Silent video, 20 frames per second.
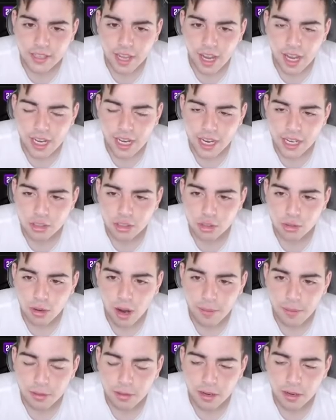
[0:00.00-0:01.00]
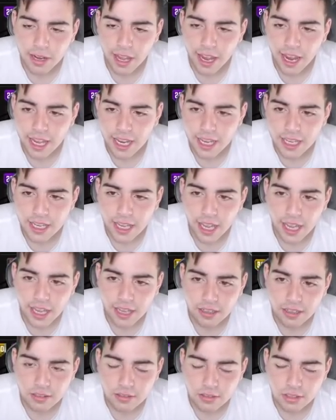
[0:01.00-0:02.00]
K D has dropped around eighty
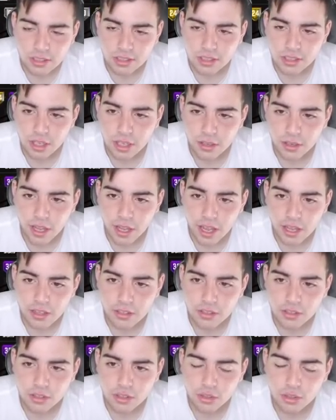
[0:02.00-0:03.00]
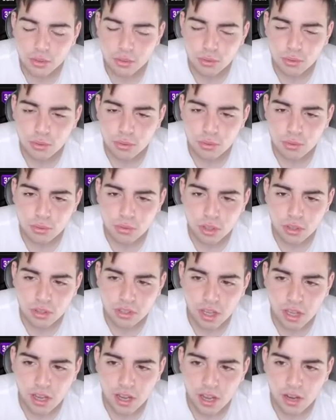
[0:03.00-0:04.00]
K since the other day, since two
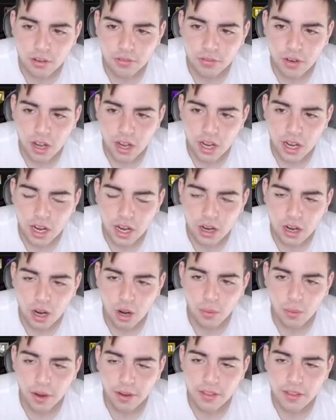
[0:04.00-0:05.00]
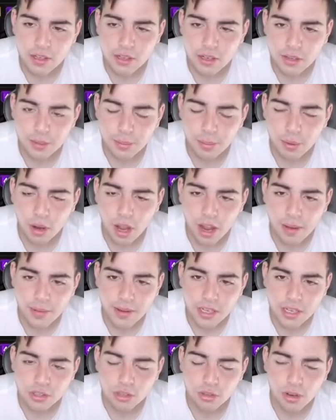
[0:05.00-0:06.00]
Thursday or Friday, I don't know. Whenever they dropped the prime,
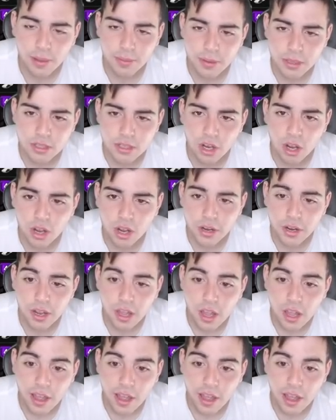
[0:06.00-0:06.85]
he has dropped a ton.